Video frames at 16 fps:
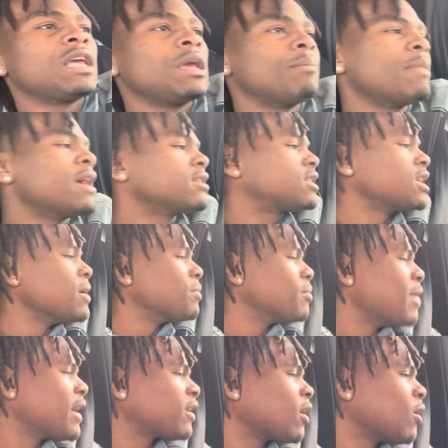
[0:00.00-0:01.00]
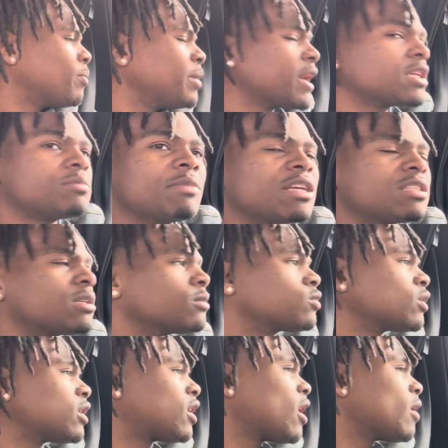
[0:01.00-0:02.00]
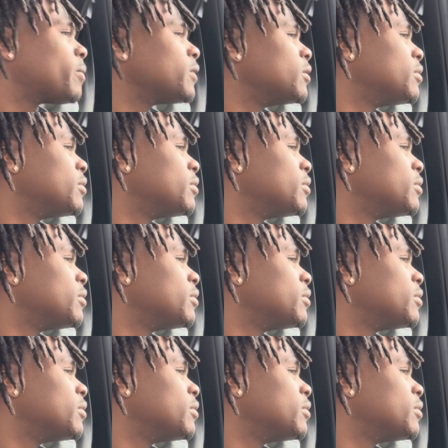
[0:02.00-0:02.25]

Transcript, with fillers: and mess up and make your biggest mess ups with a company.